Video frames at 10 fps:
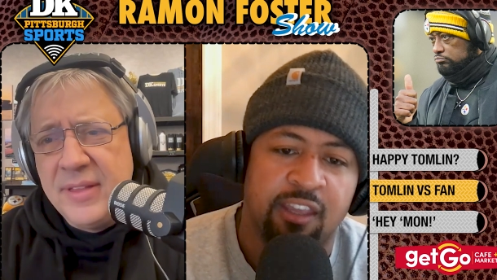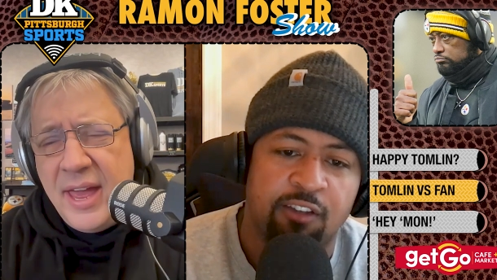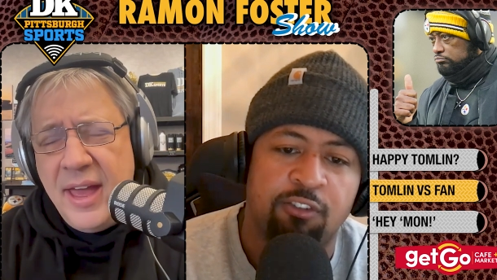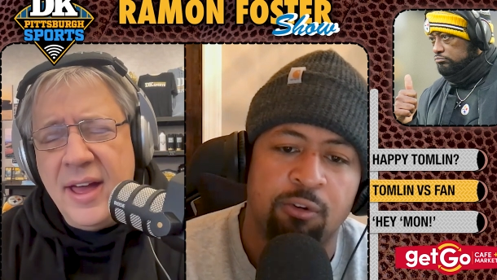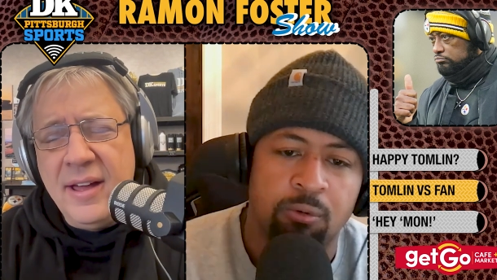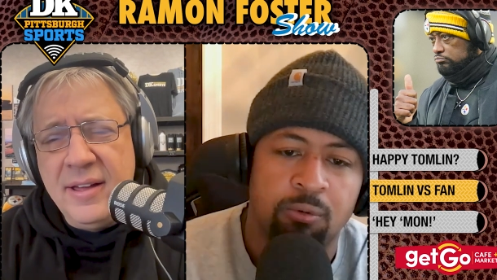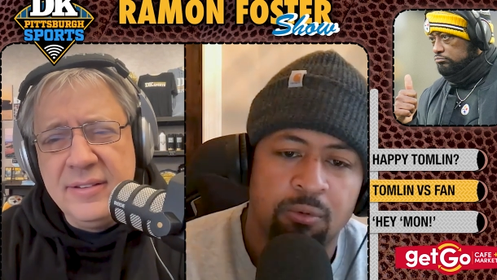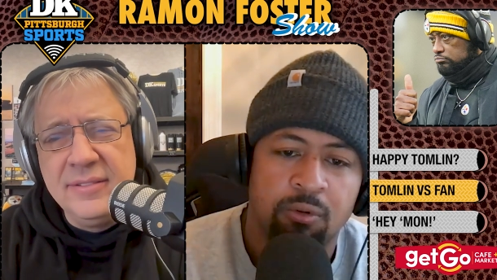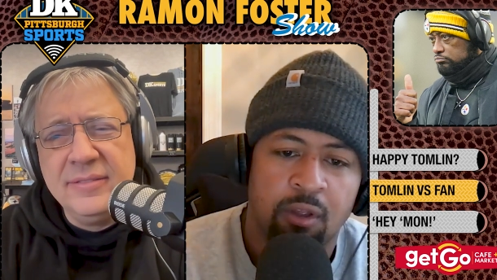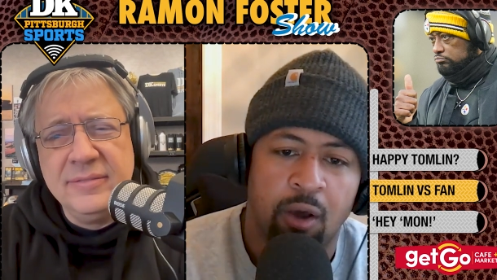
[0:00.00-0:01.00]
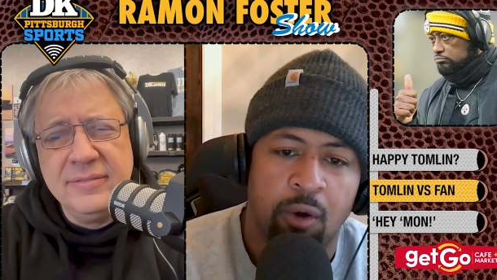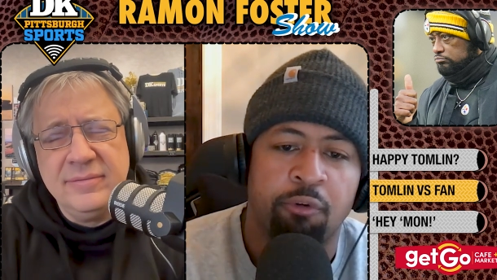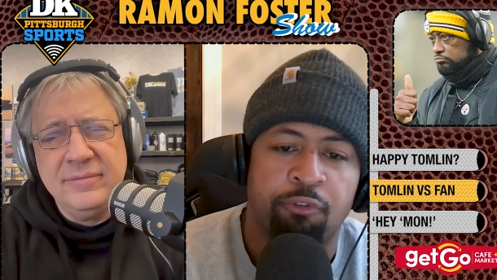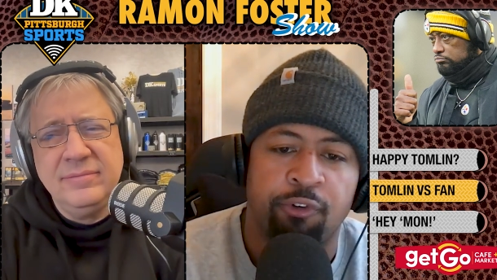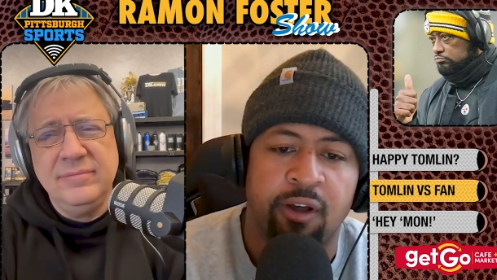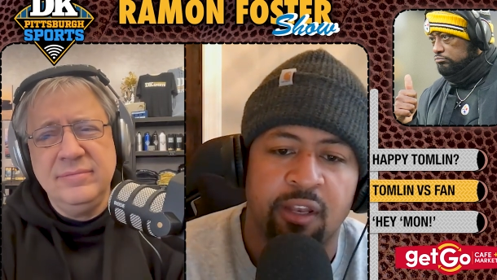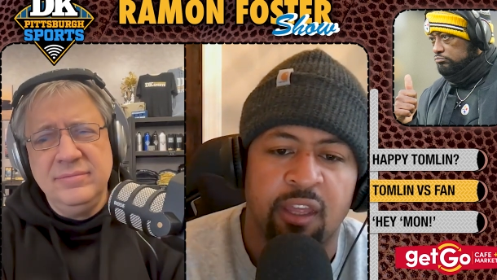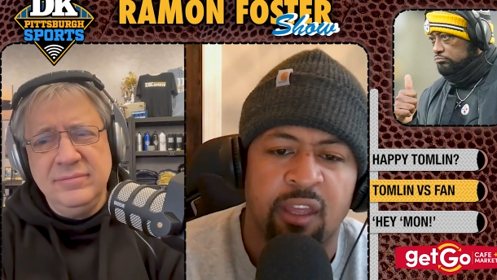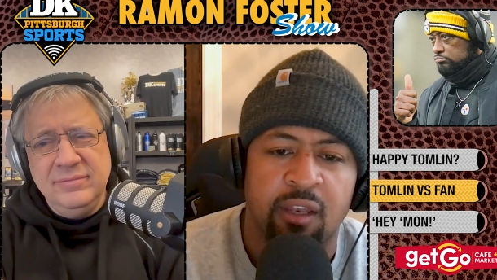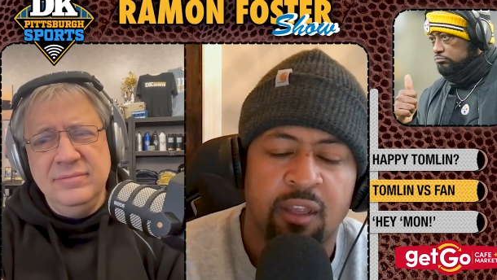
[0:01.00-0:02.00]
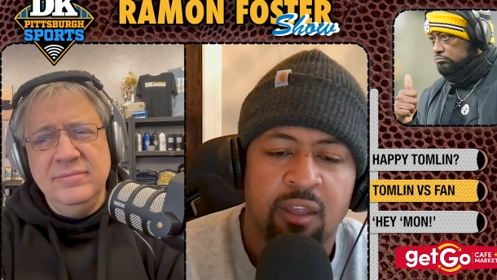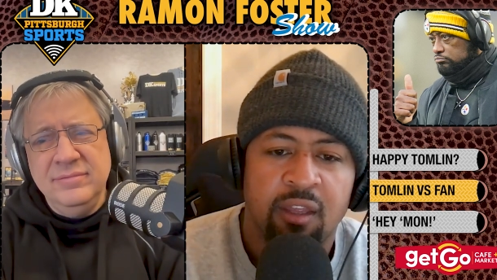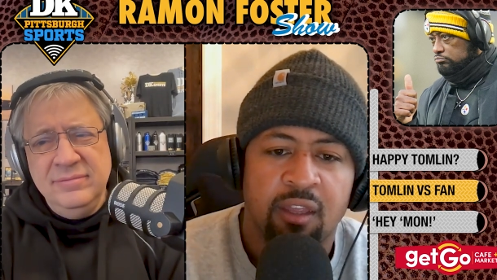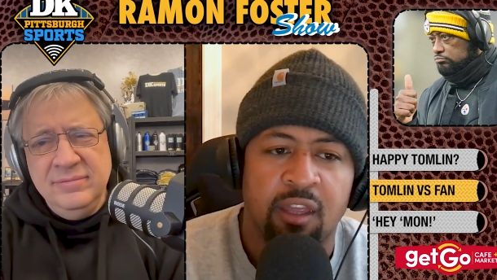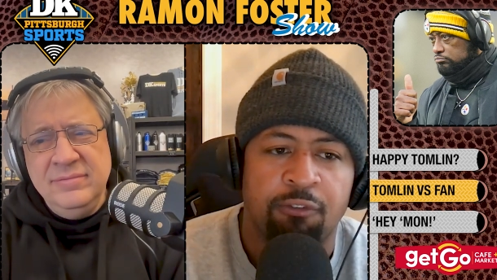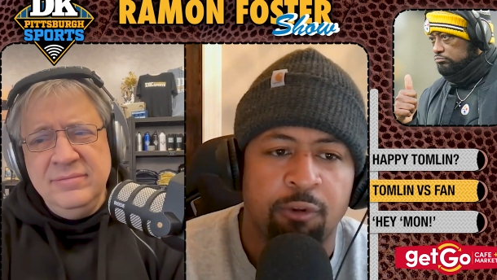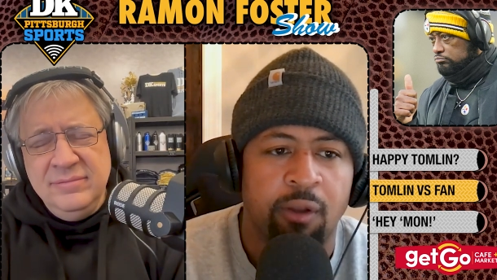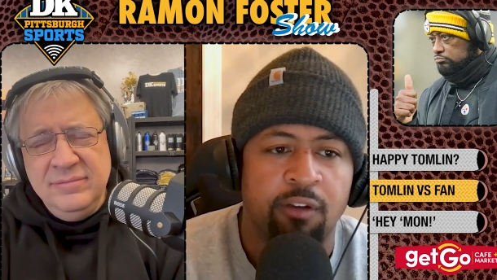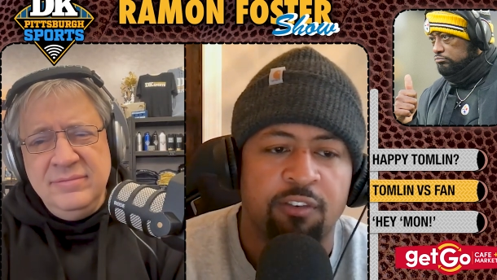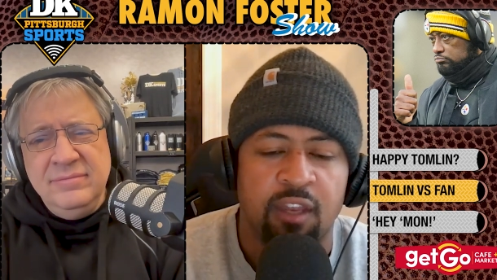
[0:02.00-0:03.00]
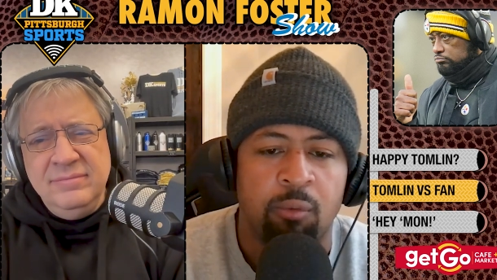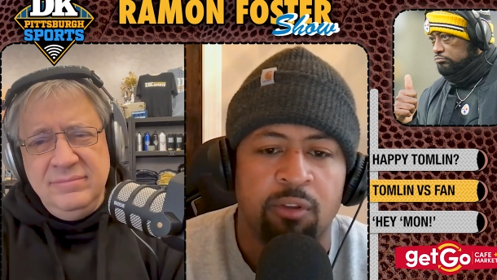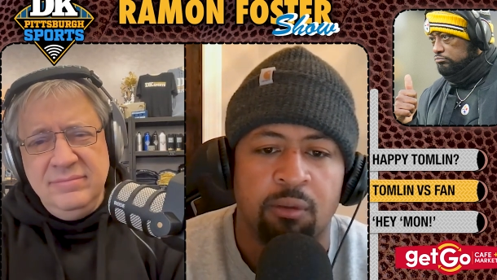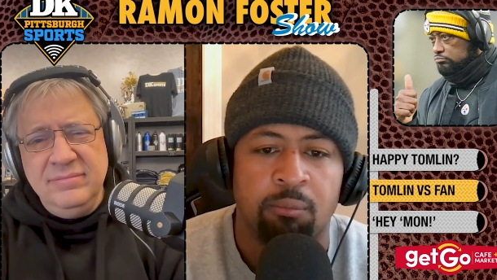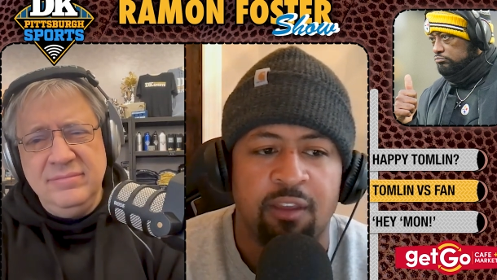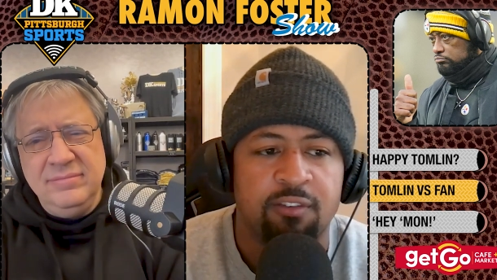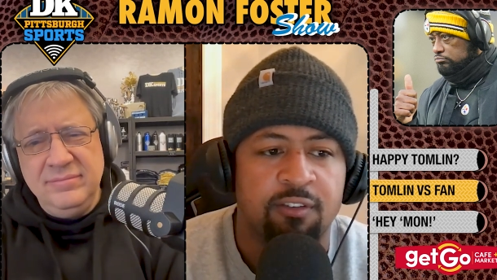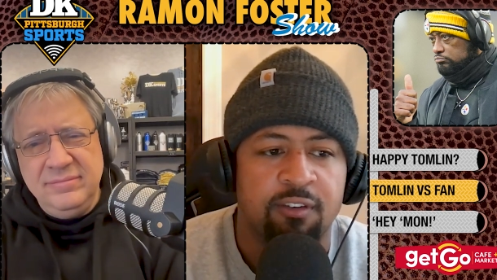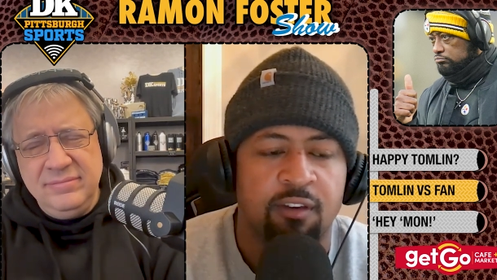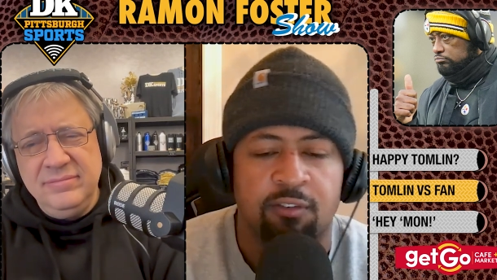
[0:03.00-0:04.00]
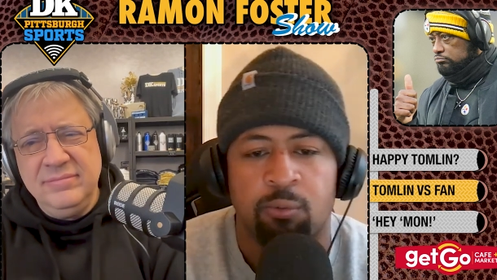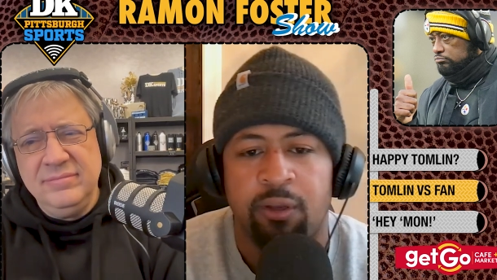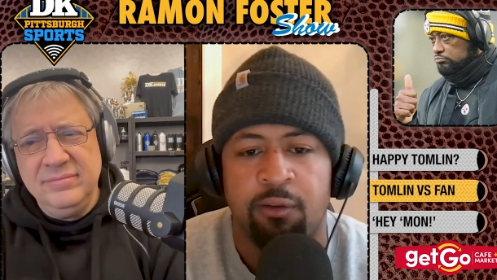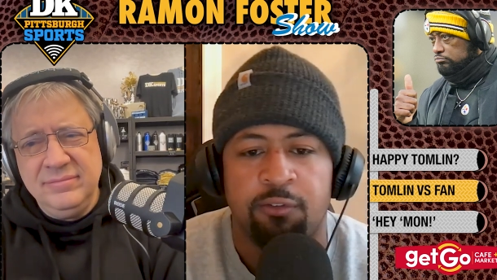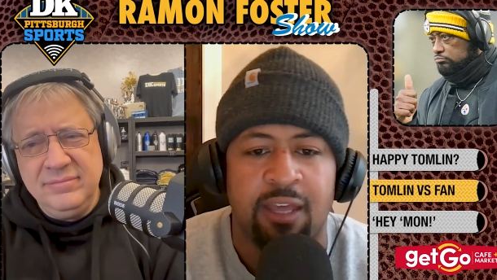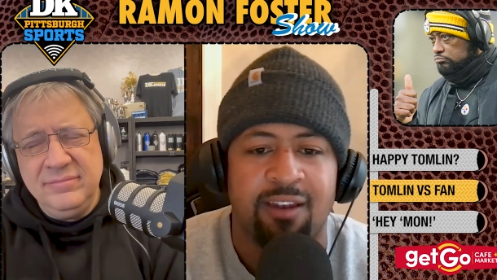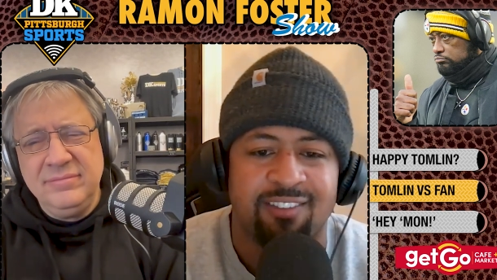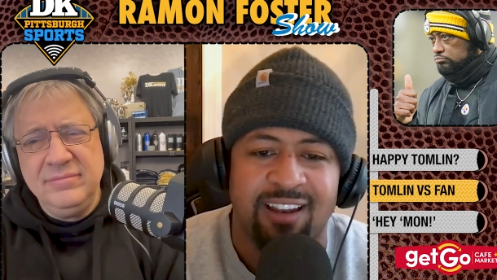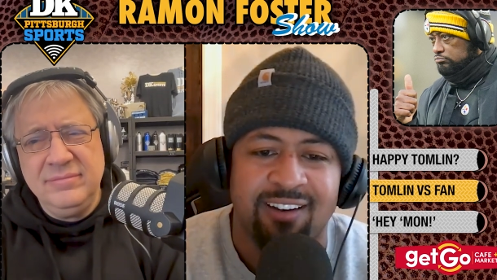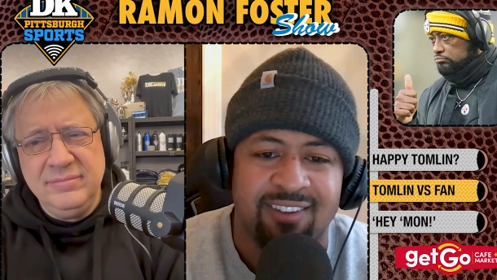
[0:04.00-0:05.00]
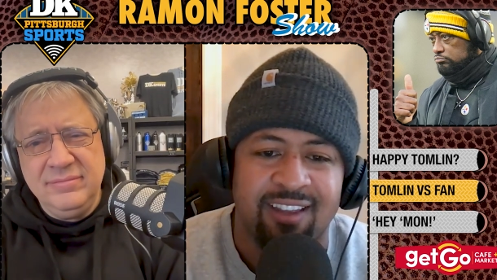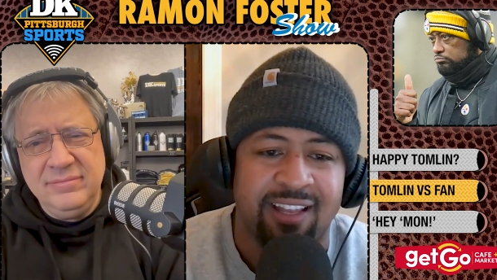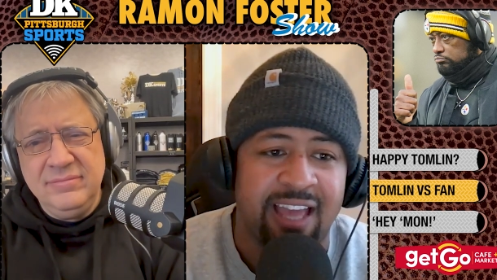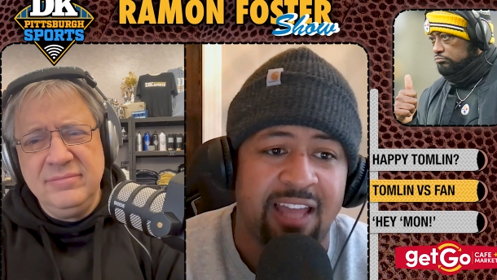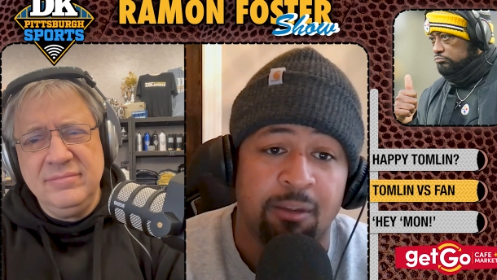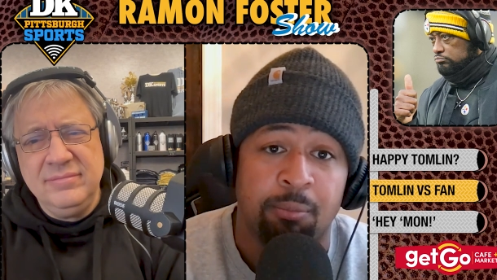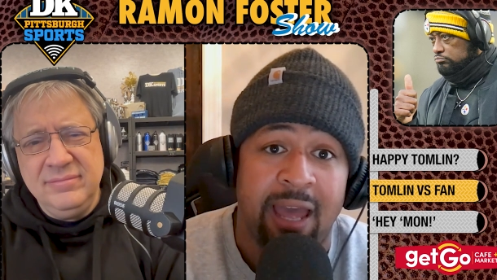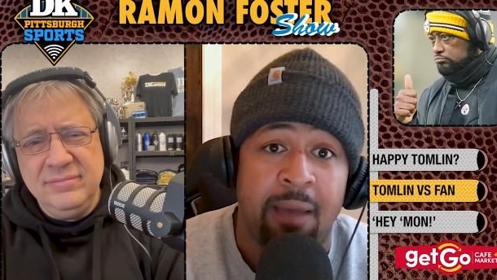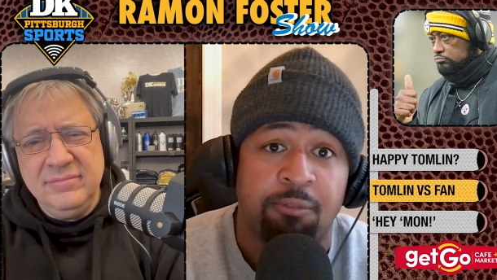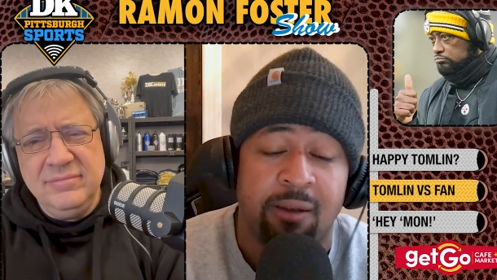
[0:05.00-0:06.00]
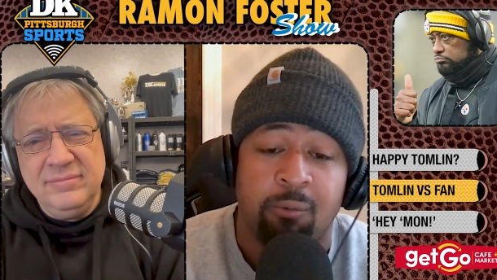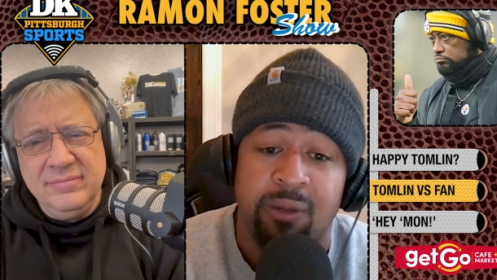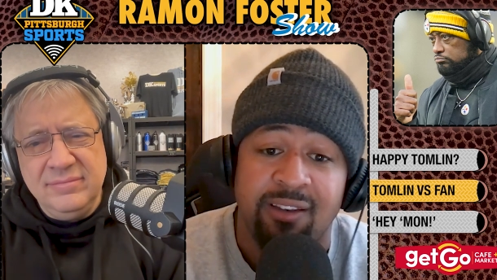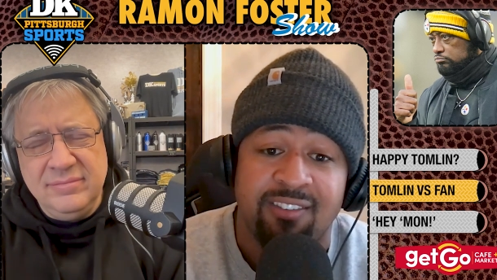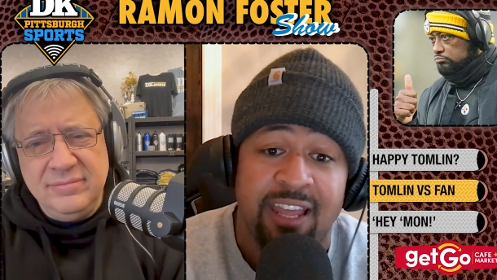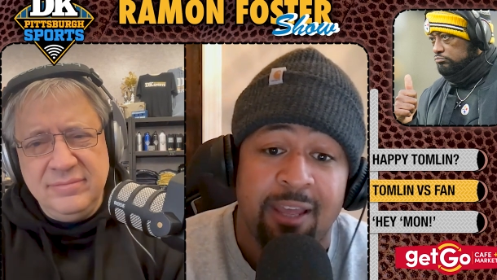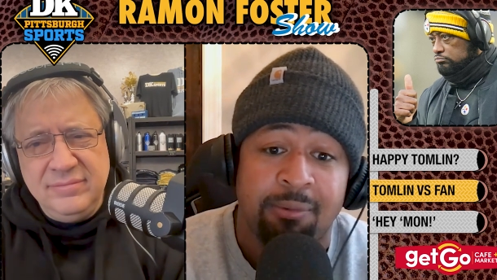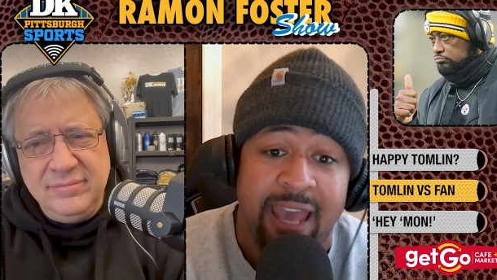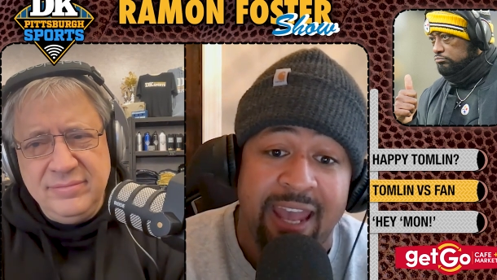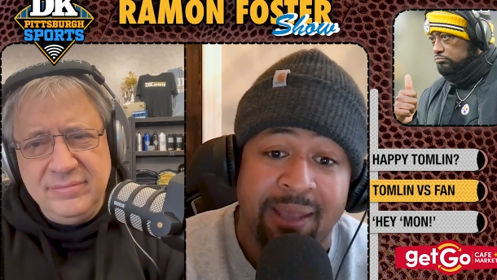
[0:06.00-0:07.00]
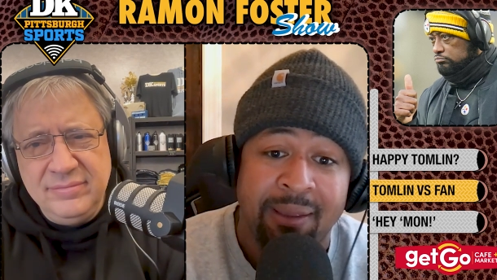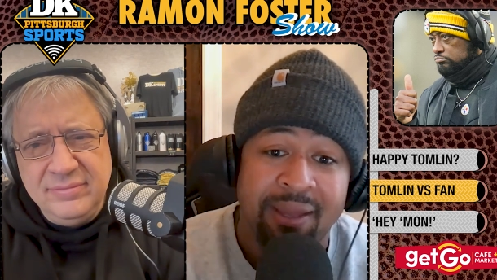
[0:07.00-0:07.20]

Speaker 1: get yeah. you on the front end, if you understand what the message is, is what he's kind of trying to tell that guy, look, man, I'm trying to win this damn game.